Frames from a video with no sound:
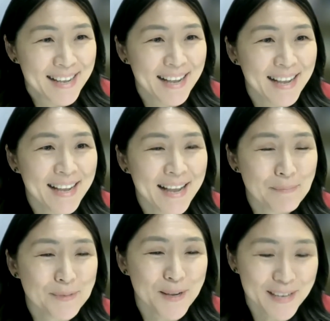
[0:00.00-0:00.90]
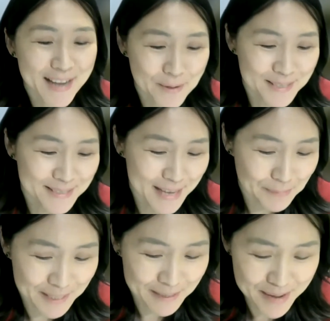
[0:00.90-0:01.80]
I'm sorry I wasn't
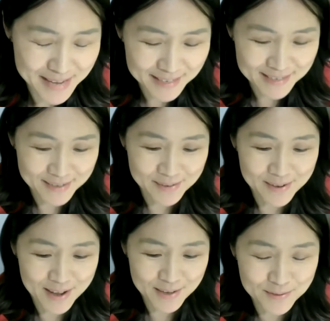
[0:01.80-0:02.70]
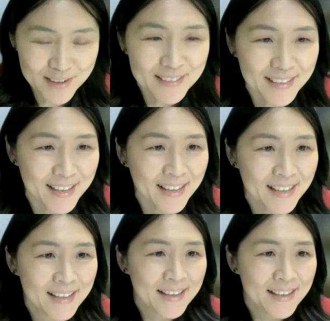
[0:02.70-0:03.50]
able to make it to Australia,